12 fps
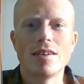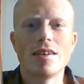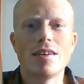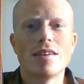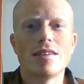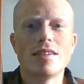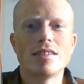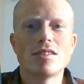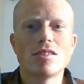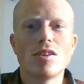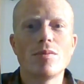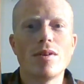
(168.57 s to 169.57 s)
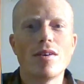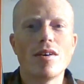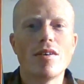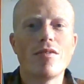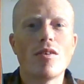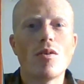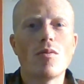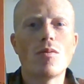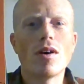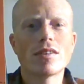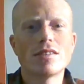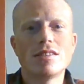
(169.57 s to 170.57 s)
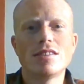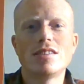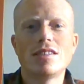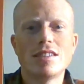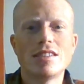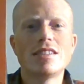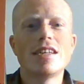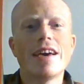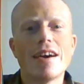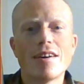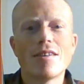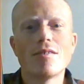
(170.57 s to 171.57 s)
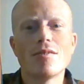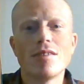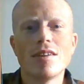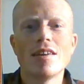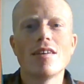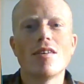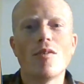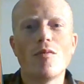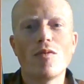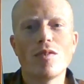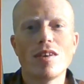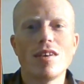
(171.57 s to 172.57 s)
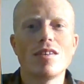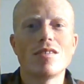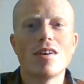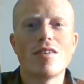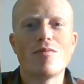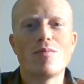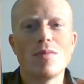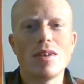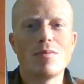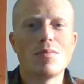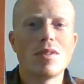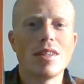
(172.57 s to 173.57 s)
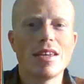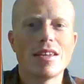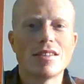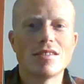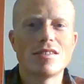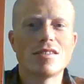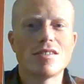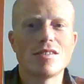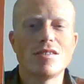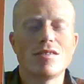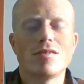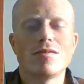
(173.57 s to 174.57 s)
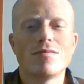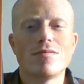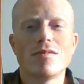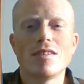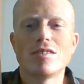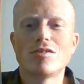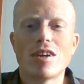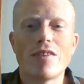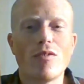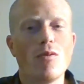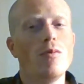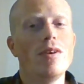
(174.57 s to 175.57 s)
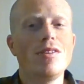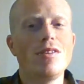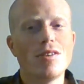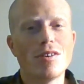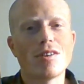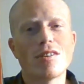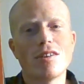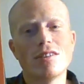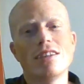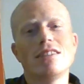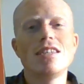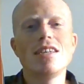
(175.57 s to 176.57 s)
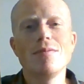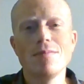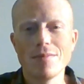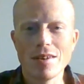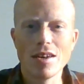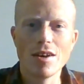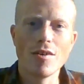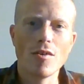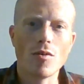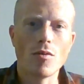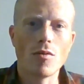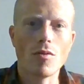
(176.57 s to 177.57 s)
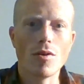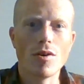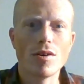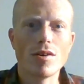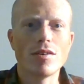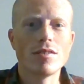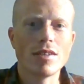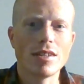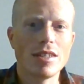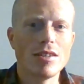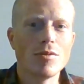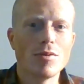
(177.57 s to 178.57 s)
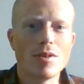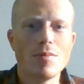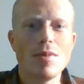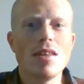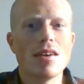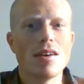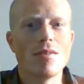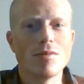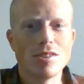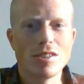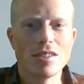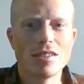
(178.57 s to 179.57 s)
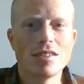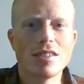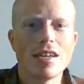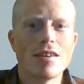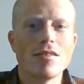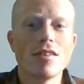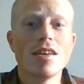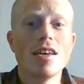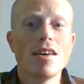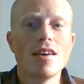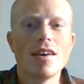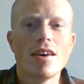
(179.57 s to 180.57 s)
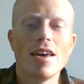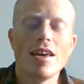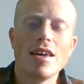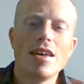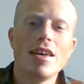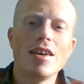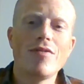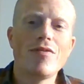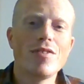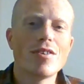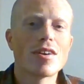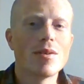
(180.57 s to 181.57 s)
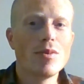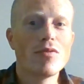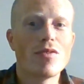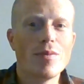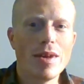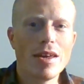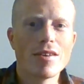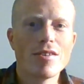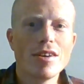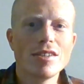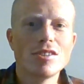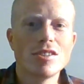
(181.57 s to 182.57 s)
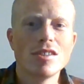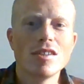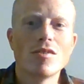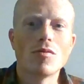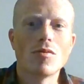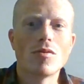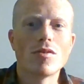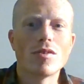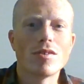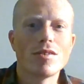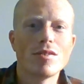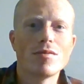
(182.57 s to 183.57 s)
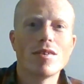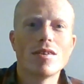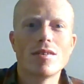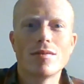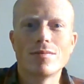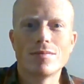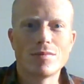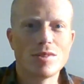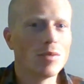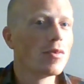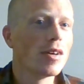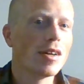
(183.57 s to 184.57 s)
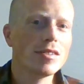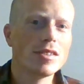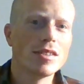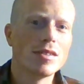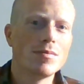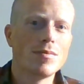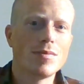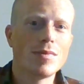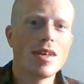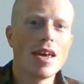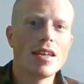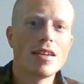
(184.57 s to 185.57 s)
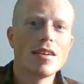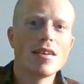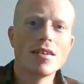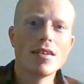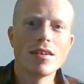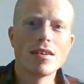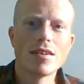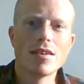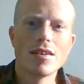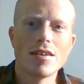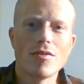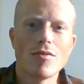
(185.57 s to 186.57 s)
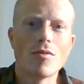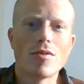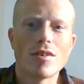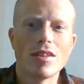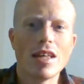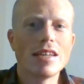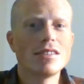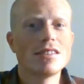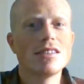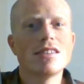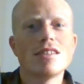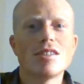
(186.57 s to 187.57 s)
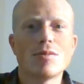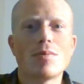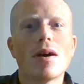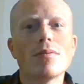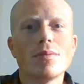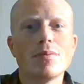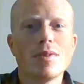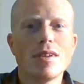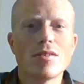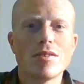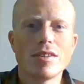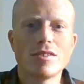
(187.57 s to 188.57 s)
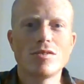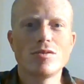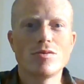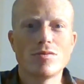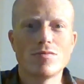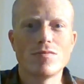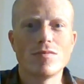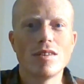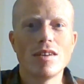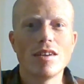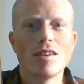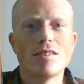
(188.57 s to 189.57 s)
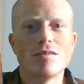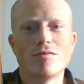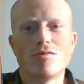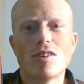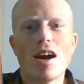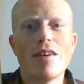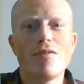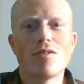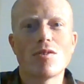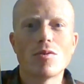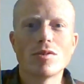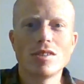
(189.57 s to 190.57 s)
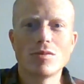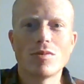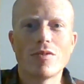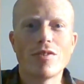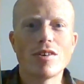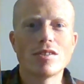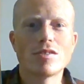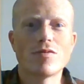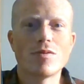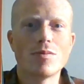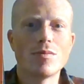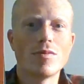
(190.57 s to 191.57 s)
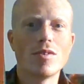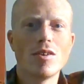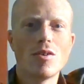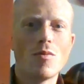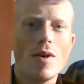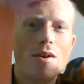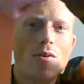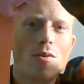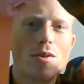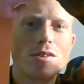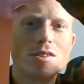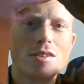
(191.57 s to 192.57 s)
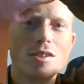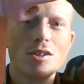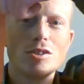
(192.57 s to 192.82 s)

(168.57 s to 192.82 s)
And it's a little bit of a walk to town. Hopefully you have made plans to travel with your Klondike team, or that they know where to meet you once you get into town. If you're coming from Anchorage or somewhere else in Canada or Alaska, you're probably going to drive the course in reverse from Whitehorse